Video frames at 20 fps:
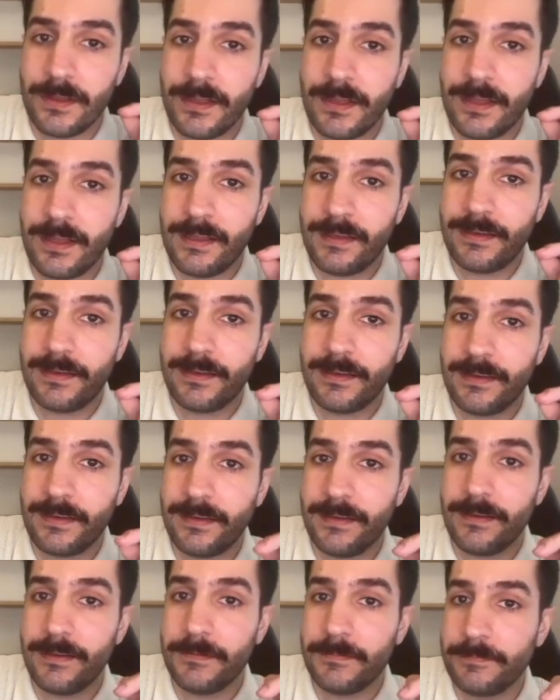And
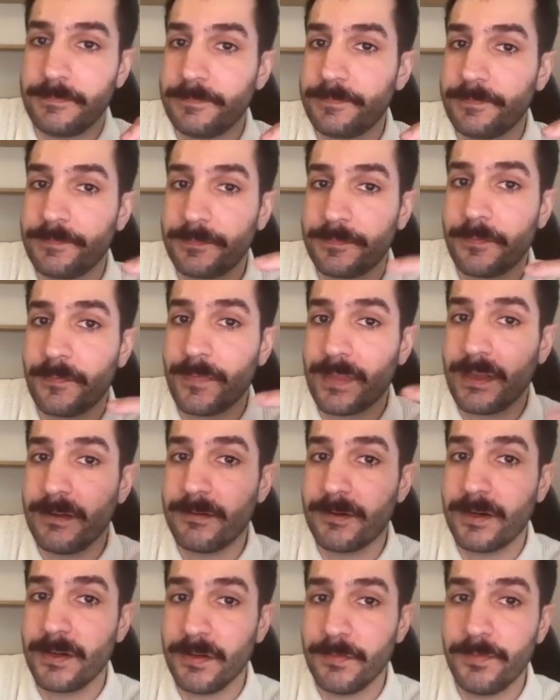then
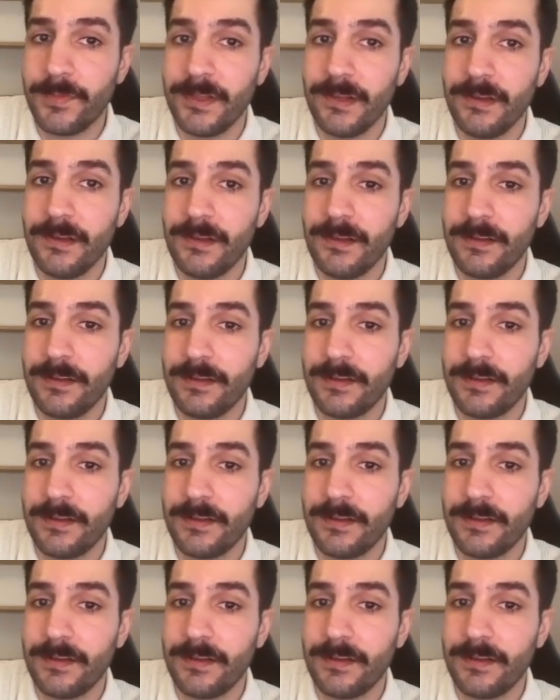we're going to build